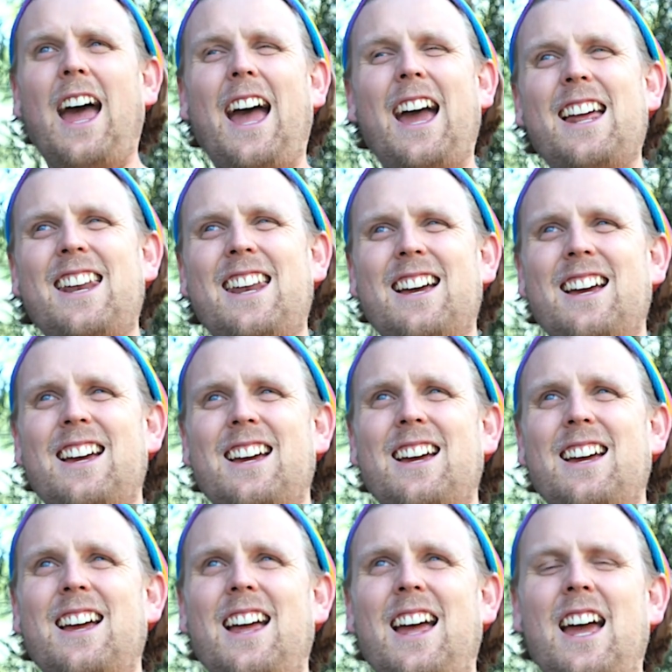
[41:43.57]
and
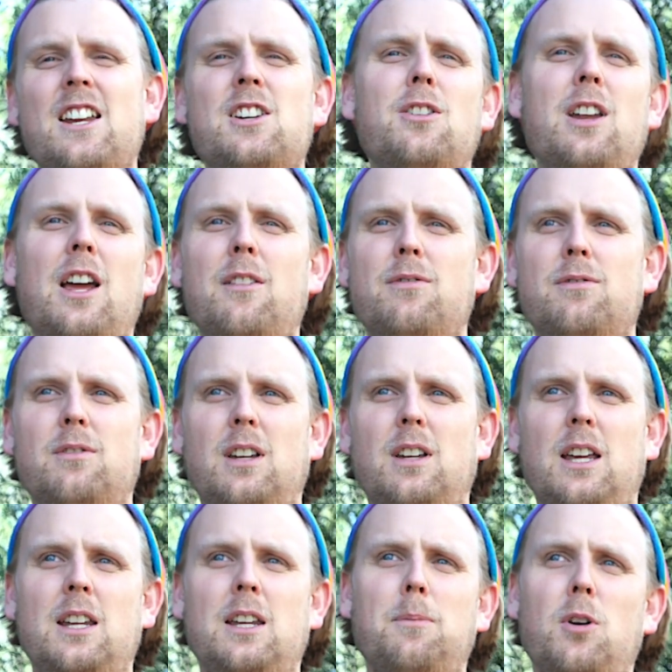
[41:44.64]
don't have
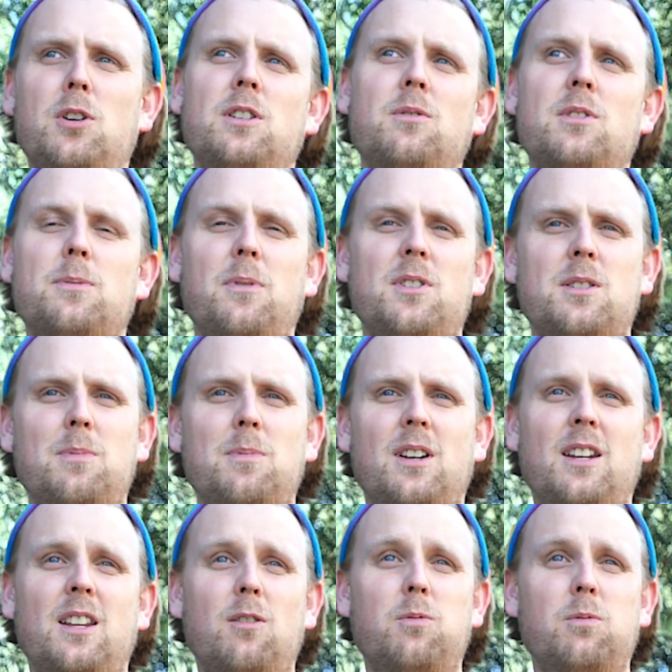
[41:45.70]
any emotional
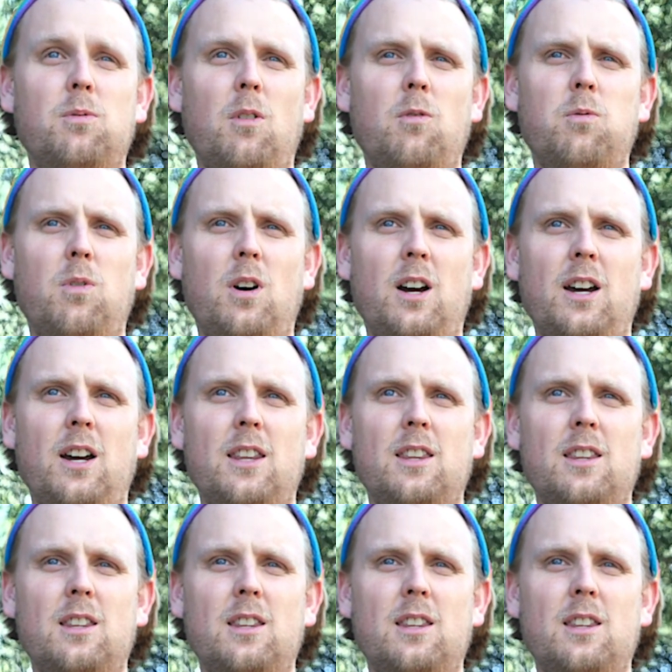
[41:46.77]
responsibility of why